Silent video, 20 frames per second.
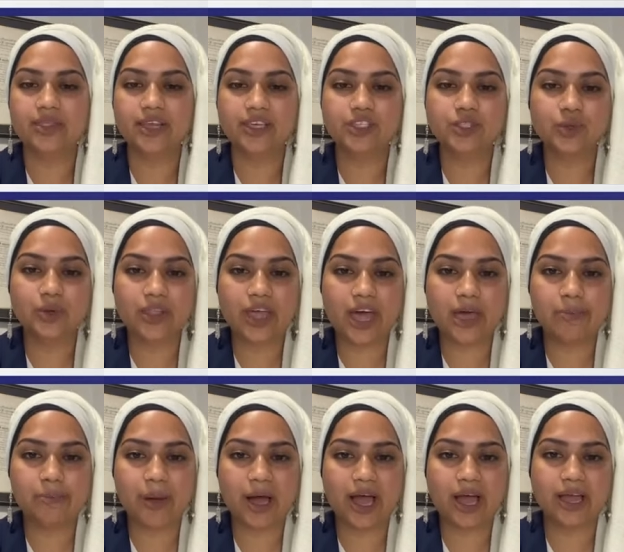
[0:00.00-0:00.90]
They do
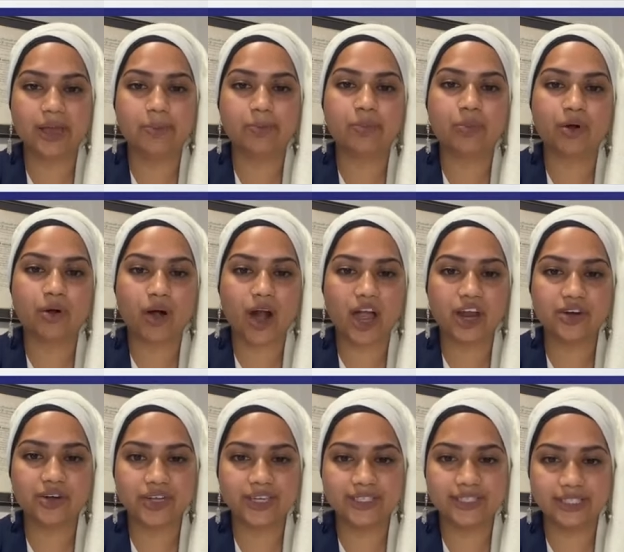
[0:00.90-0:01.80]
that by
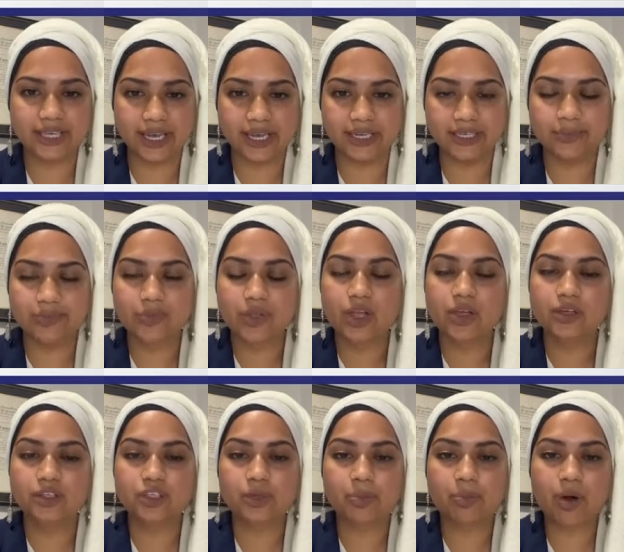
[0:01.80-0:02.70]
priority date.
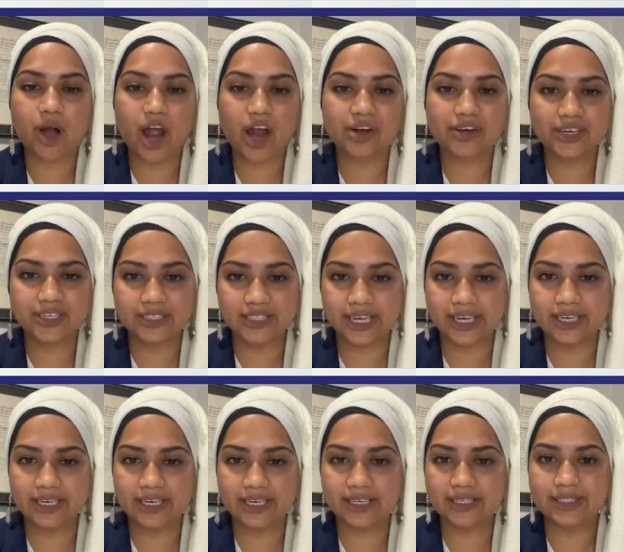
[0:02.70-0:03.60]
So priority
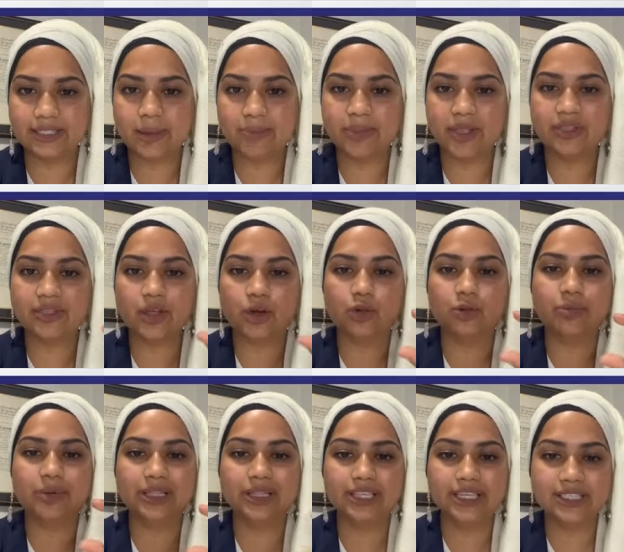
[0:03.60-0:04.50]
date is something that will
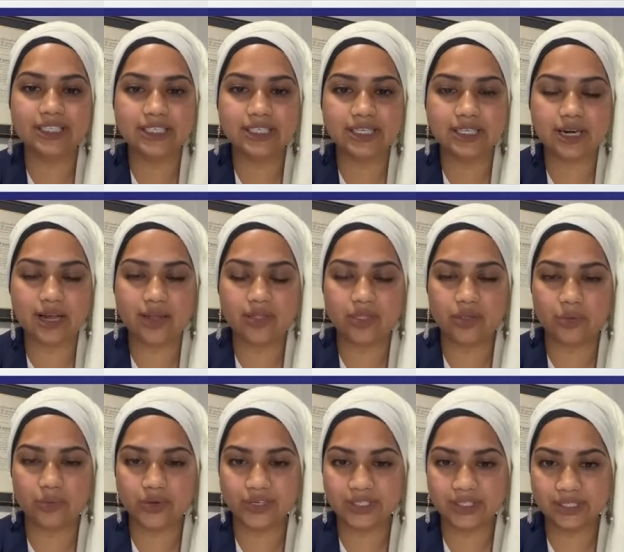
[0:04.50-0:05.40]
be listed on
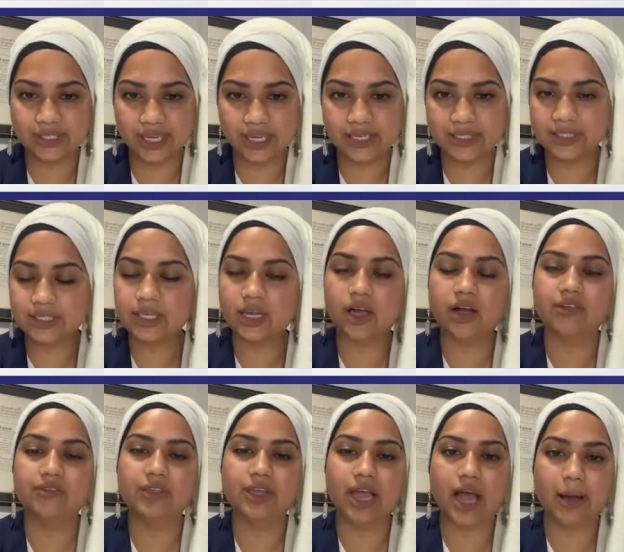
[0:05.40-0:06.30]
the receipt
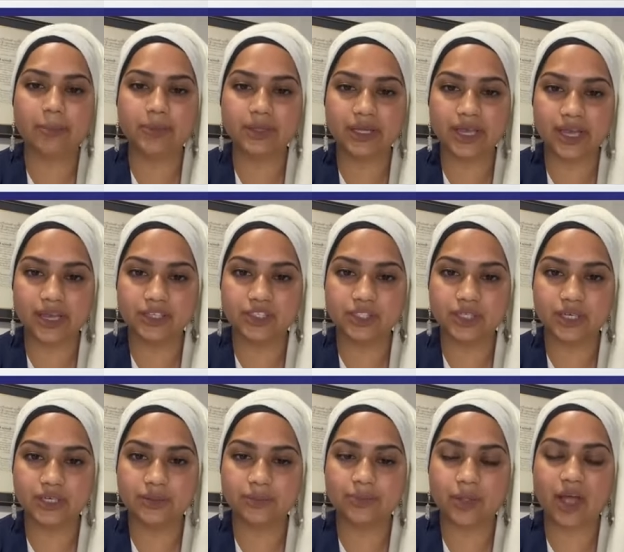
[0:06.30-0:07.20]
of the
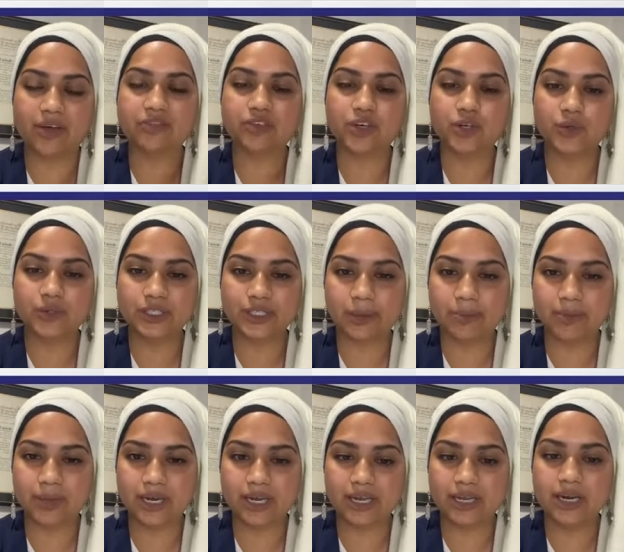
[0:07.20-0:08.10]
application. After you
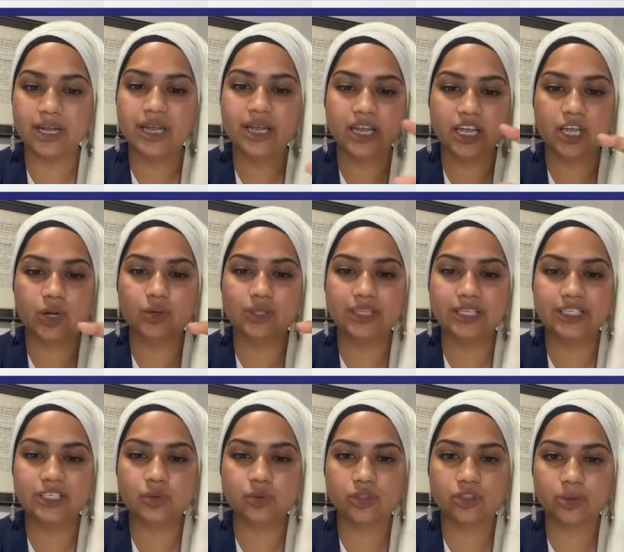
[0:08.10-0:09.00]
submit it, it'll
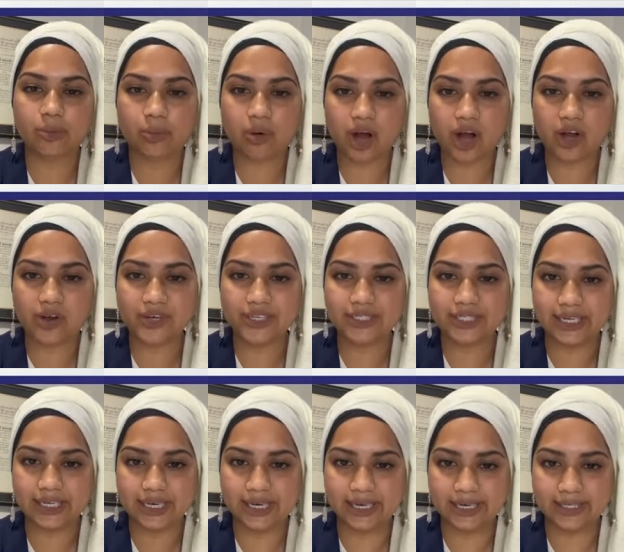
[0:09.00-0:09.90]
list what the priority
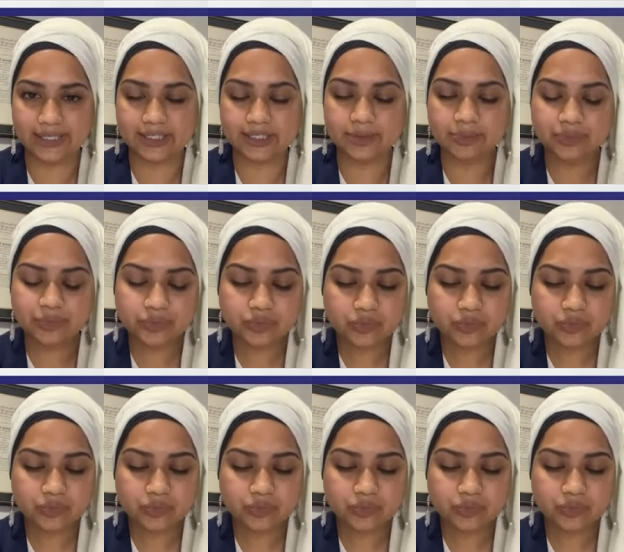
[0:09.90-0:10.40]
date is.